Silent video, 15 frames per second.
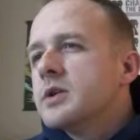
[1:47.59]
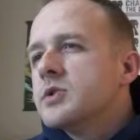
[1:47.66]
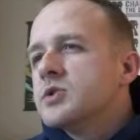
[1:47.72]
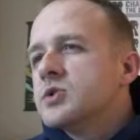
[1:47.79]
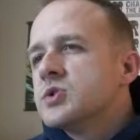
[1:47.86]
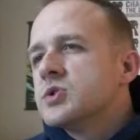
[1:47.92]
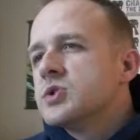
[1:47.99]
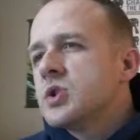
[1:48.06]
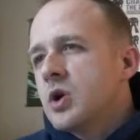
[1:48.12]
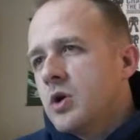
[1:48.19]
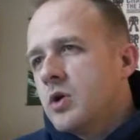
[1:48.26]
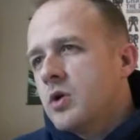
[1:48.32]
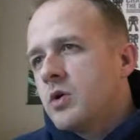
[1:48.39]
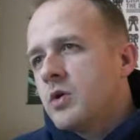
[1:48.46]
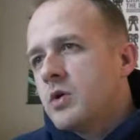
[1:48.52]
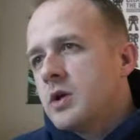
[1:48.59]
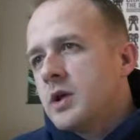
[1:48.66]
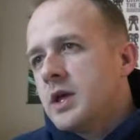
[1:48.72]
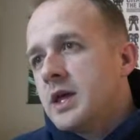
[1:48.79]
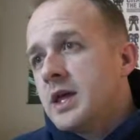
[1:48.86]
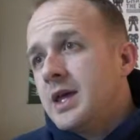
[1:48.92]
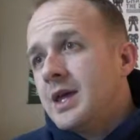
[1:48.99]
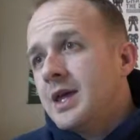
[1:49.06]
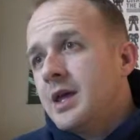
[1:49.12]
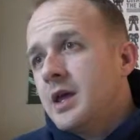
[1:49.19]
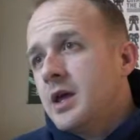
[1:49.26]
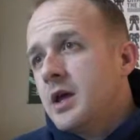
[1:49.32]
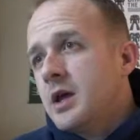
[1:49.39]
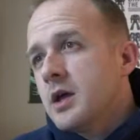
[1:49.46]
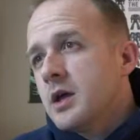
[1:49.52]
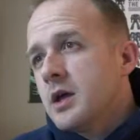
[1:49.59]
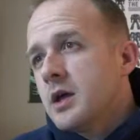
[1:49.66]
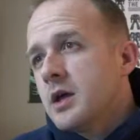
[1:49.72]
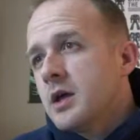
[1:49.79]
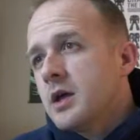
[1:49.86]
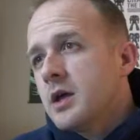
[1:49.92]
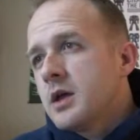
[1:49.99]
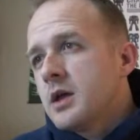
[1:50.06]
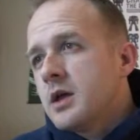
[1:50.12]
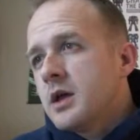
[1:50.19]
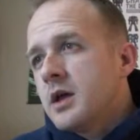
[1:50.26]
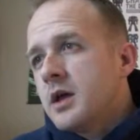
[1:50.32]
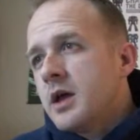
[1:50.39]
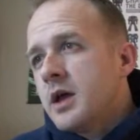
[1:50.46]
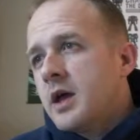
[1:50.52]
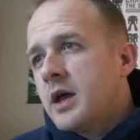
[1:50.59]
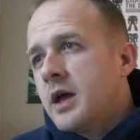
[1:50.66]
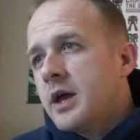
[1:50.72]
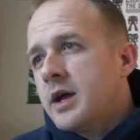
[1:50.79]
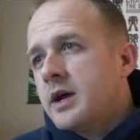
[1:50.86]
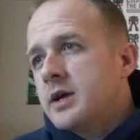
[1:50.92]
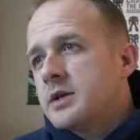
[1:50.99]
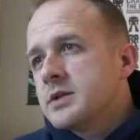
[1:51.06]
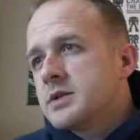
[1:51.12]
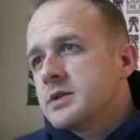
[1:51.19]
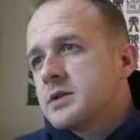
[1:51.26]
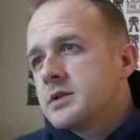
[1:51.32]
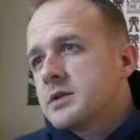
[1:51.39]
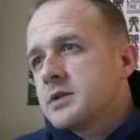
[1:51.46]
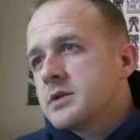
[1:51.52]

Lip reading: So, he has,